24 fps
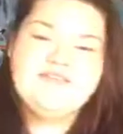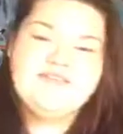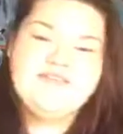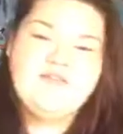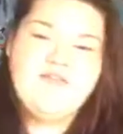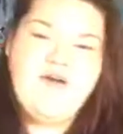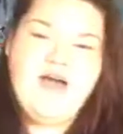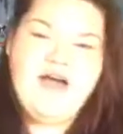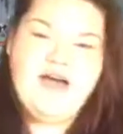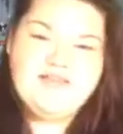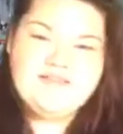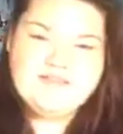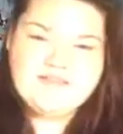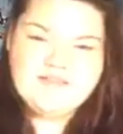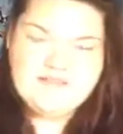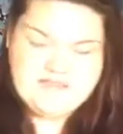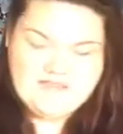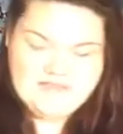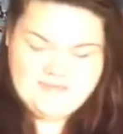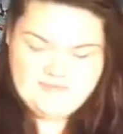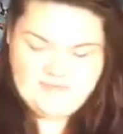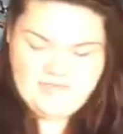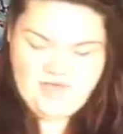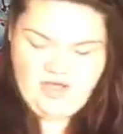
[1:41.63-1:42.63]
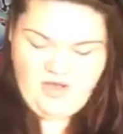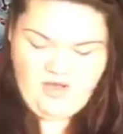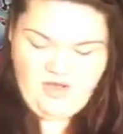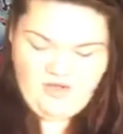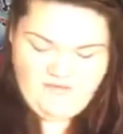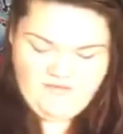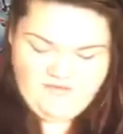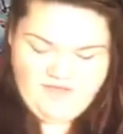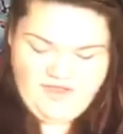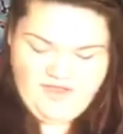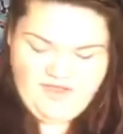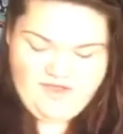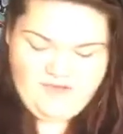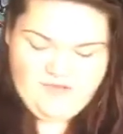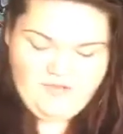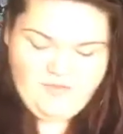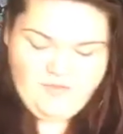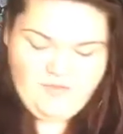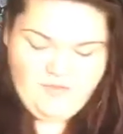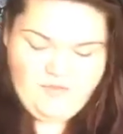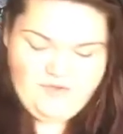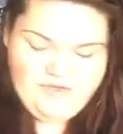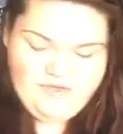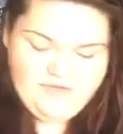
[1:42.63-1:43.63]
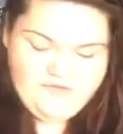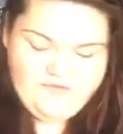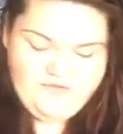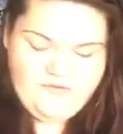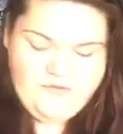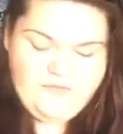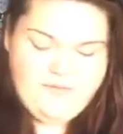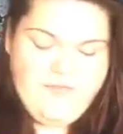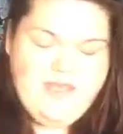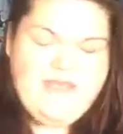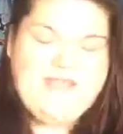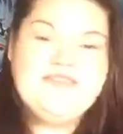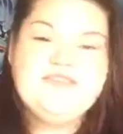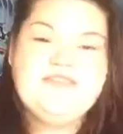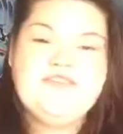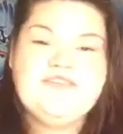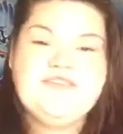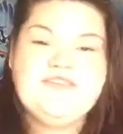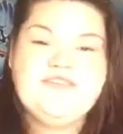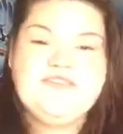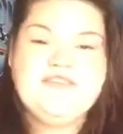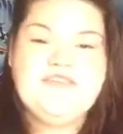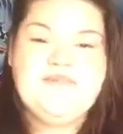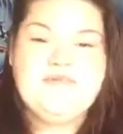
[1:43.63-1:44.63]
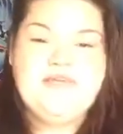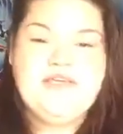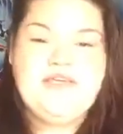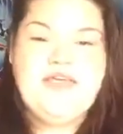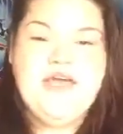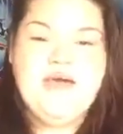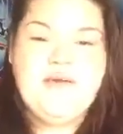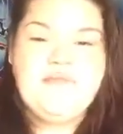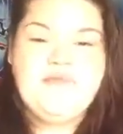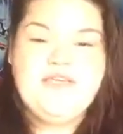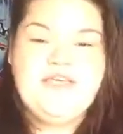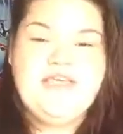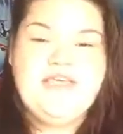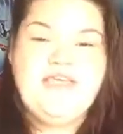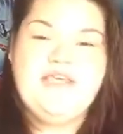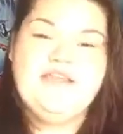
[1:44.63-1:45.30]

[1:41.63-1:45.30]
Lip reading: awesome. All of the wonderful messages that have been coming in.